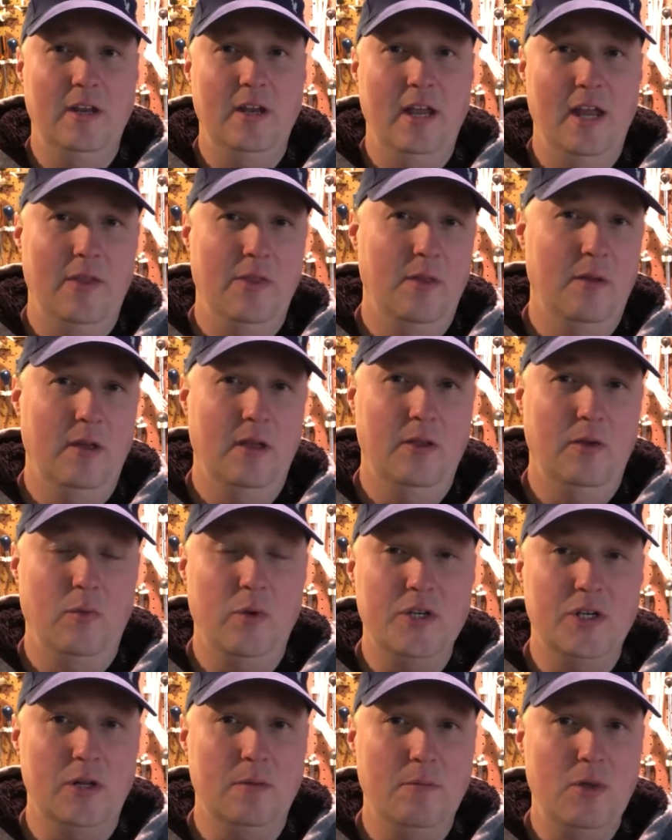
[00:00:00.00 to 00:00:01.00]
It had the
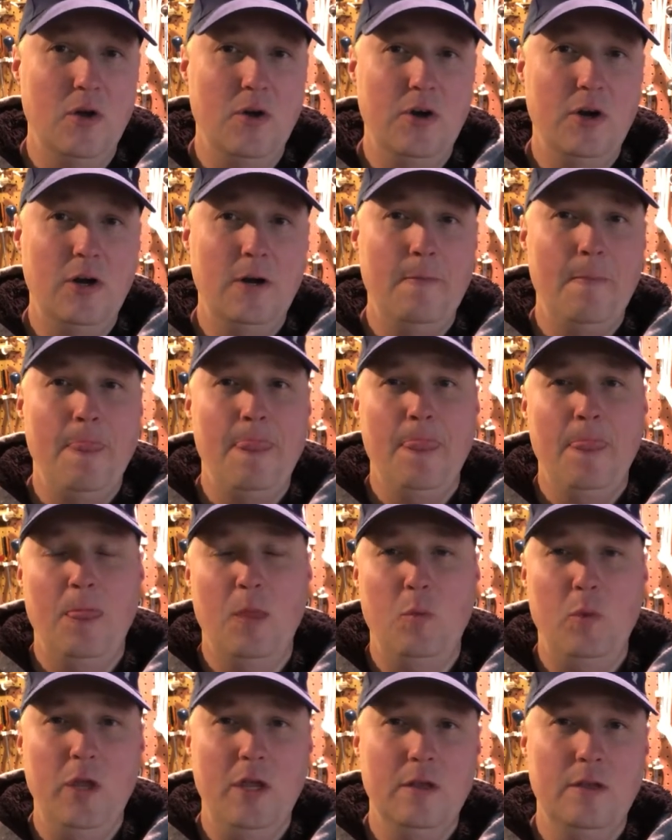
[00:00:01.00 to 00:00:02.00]
original motor,
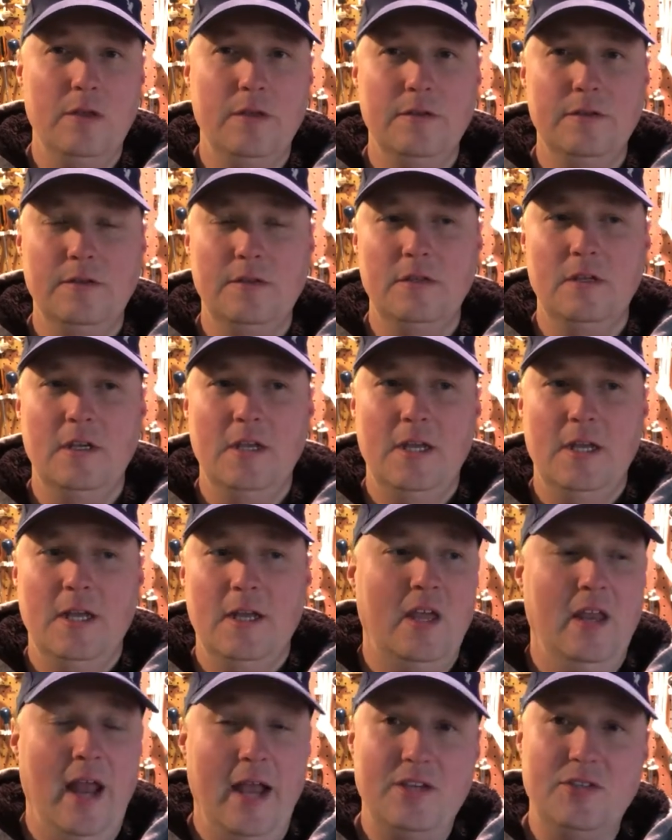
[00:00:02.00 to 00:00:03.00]
the wheels,
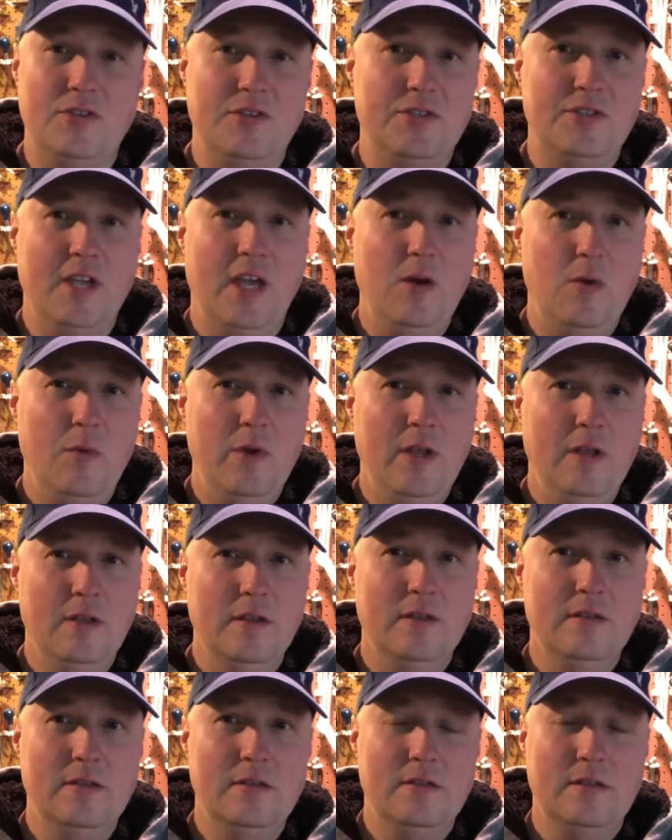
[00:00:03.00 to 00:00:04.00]
an extra set of
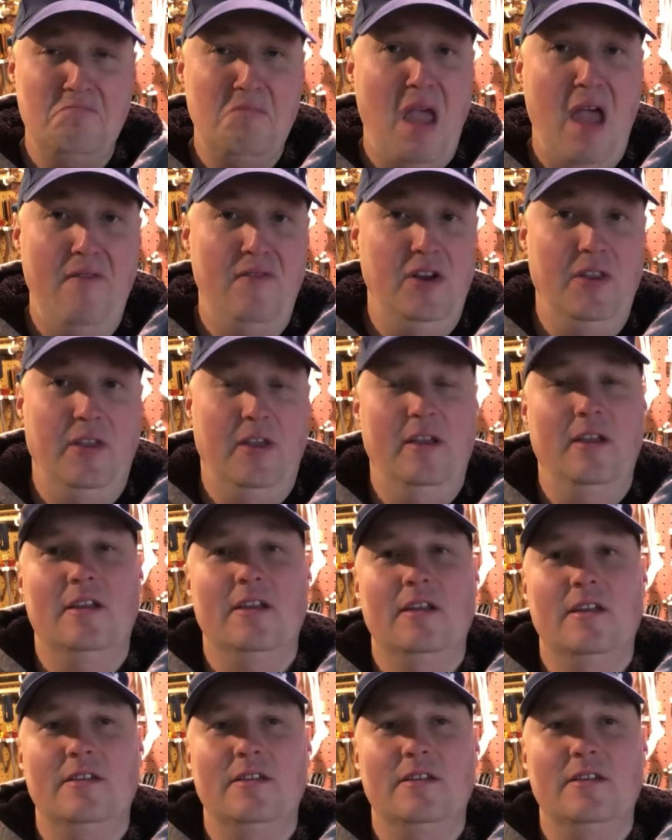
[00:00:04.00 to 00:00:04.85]
wheels, everything.